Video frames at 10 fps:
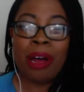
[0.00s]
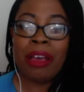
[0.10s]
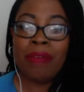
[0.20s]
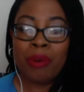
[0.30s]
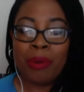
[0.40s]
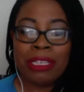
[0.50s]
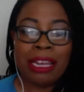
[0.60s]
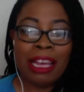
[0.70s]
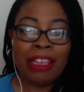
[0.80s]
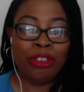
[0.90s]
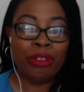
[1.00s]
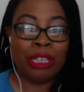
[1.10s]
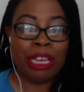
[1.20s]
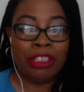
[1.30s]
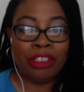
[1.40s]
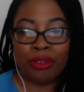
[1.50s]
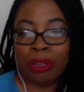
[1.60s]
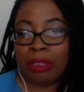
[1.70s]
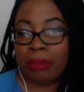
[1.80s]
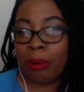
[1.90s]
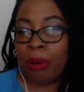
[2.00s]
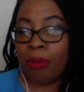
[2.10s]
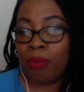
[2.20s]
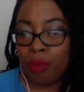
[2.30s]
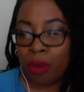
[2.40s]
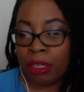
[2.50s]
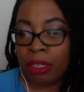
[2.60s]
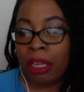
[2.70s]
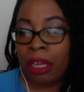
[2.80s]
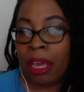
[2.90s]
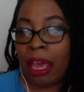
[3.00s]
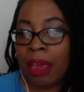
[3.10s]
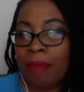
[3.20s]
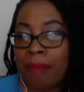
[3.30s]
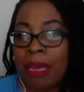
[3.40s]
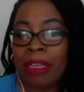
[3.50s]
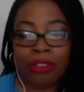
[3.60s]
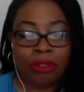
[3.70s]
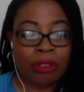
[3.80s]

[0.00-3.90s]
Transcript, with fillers: forward slash create streams part one. And make sure,